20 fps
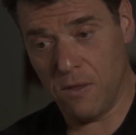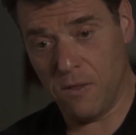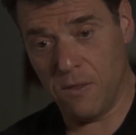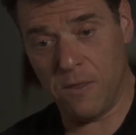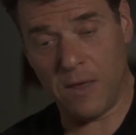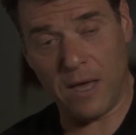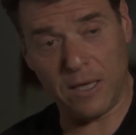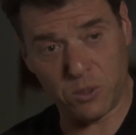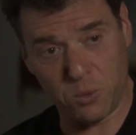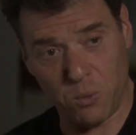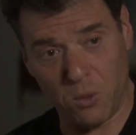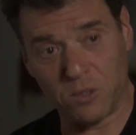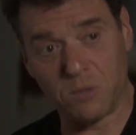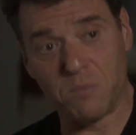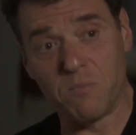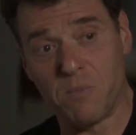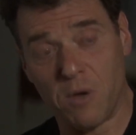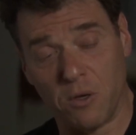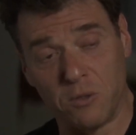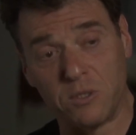that's what's
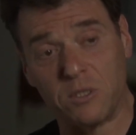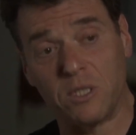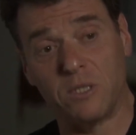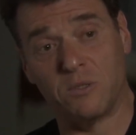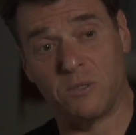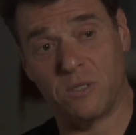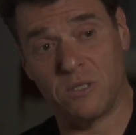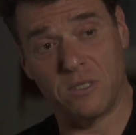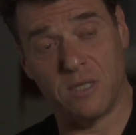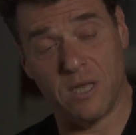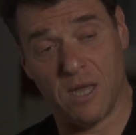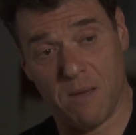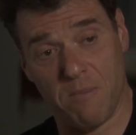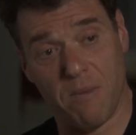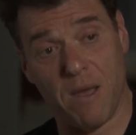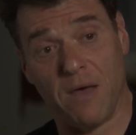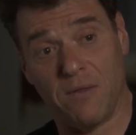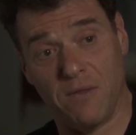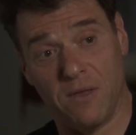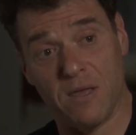most interesting
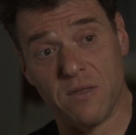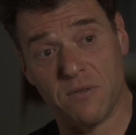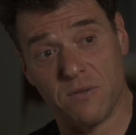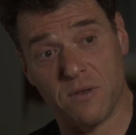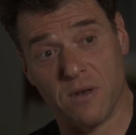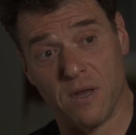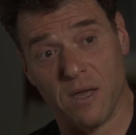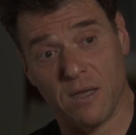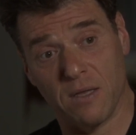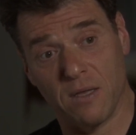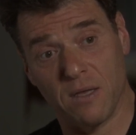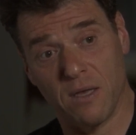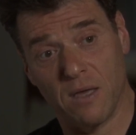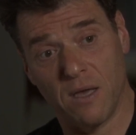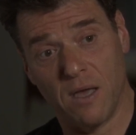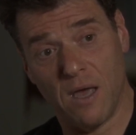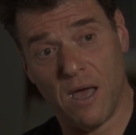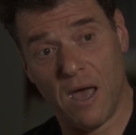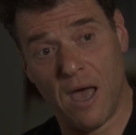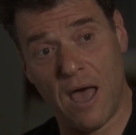about the internet
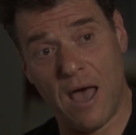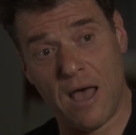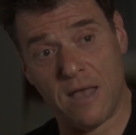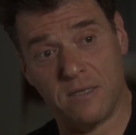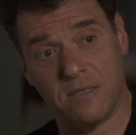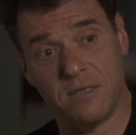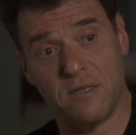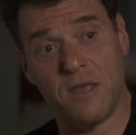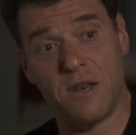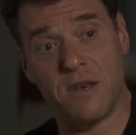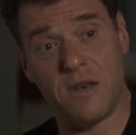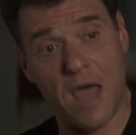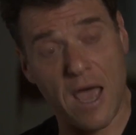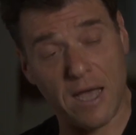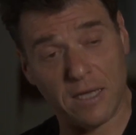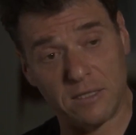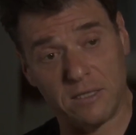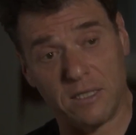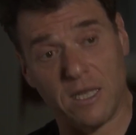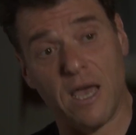as the
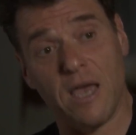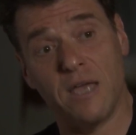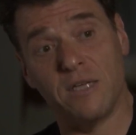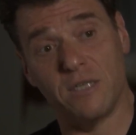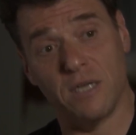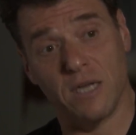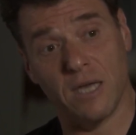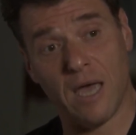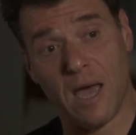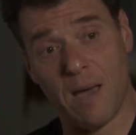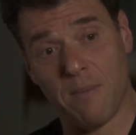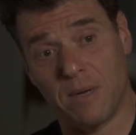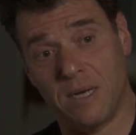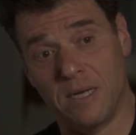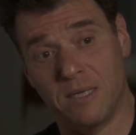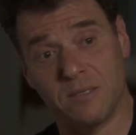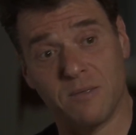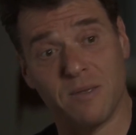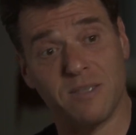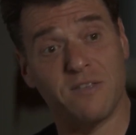next stage in
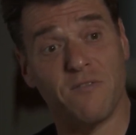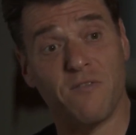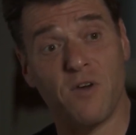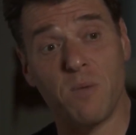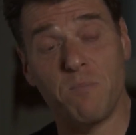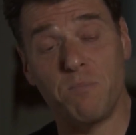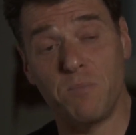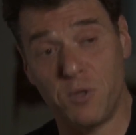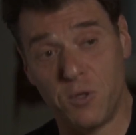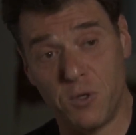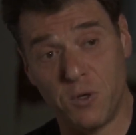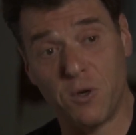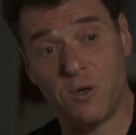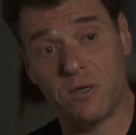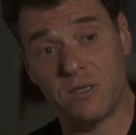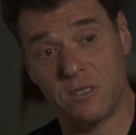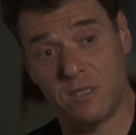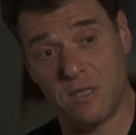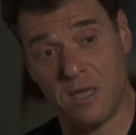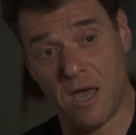capitalism, as a very
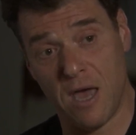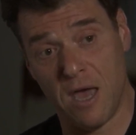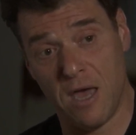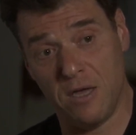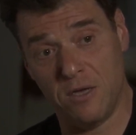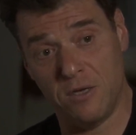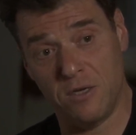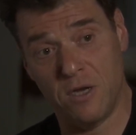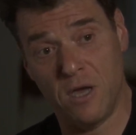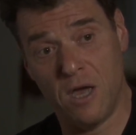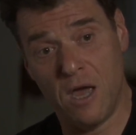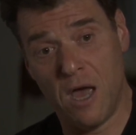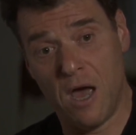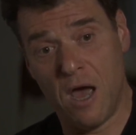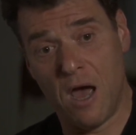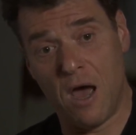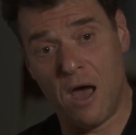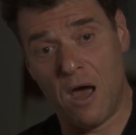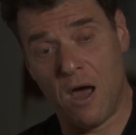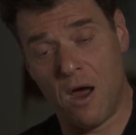pure stage,
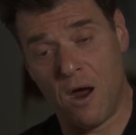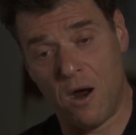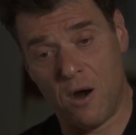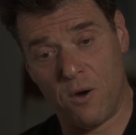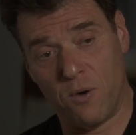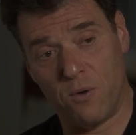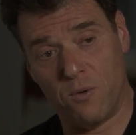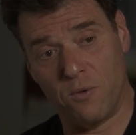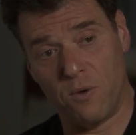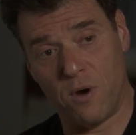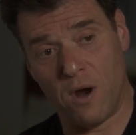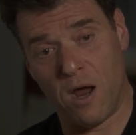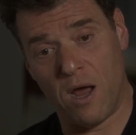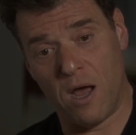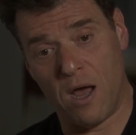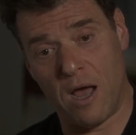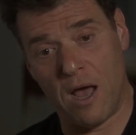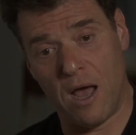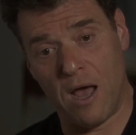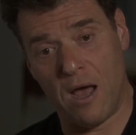
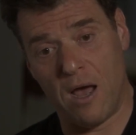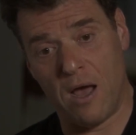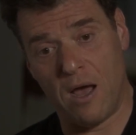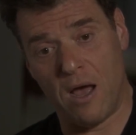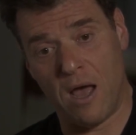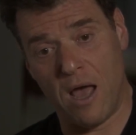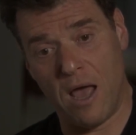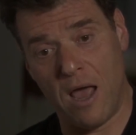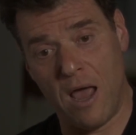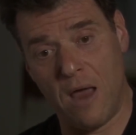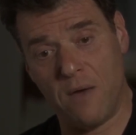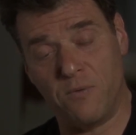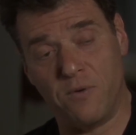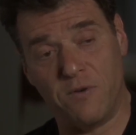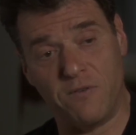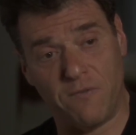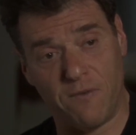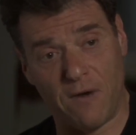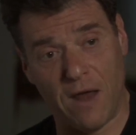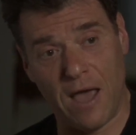a
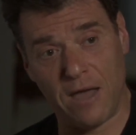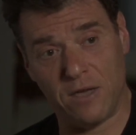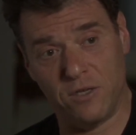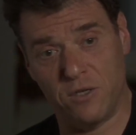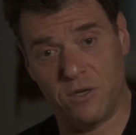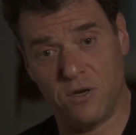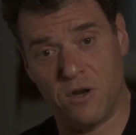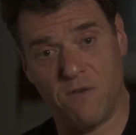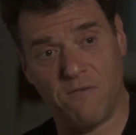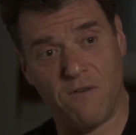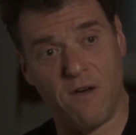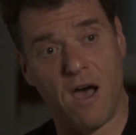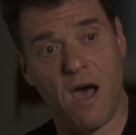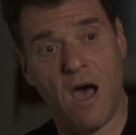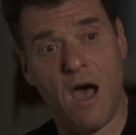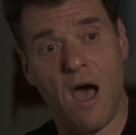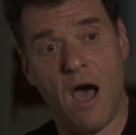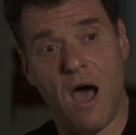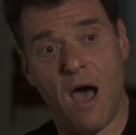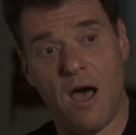reflection of
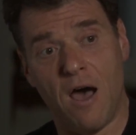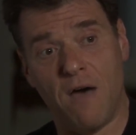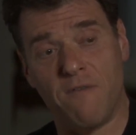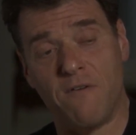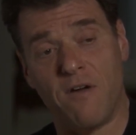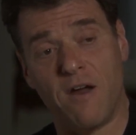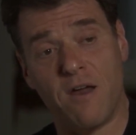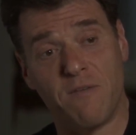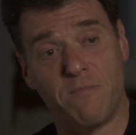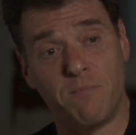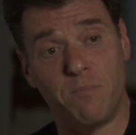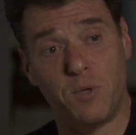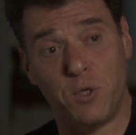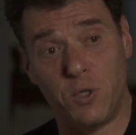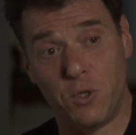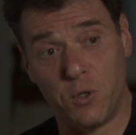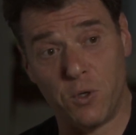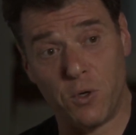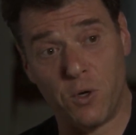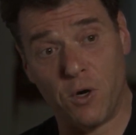a very
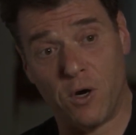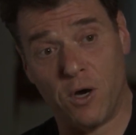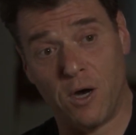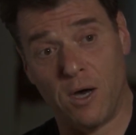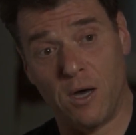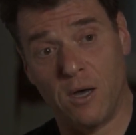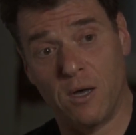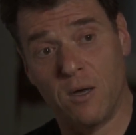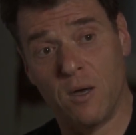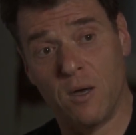pure